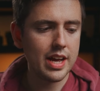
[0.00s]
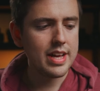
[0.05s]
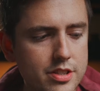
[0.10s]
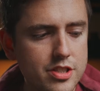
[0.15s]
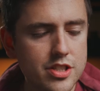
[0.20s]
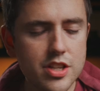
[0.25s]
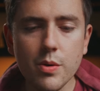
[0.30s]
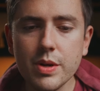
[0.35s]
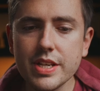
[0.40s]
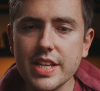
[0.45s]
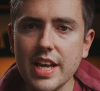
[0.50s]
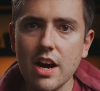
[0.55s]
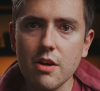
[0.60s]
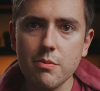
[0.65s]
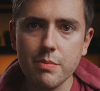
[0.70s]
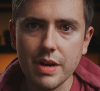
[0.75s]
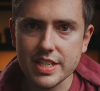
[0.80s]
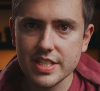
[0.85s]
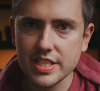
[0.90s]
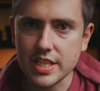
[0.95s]
slow it
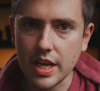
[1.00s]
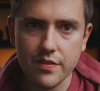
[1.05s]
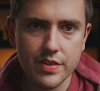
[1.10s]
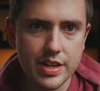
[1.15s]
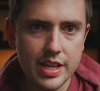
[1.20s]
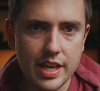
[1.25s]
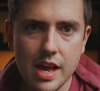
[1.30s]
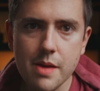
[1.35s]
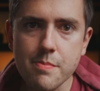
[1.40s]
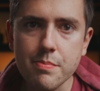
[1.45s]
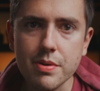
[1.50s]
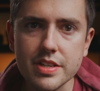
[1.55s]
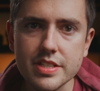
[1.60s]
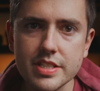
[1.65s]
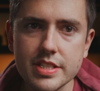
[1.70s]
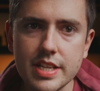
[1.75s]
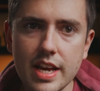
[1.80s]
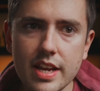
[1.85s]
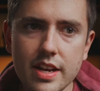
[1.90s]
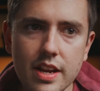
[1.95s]
down by
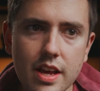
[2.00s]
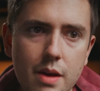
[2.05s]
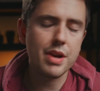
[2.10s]
78%.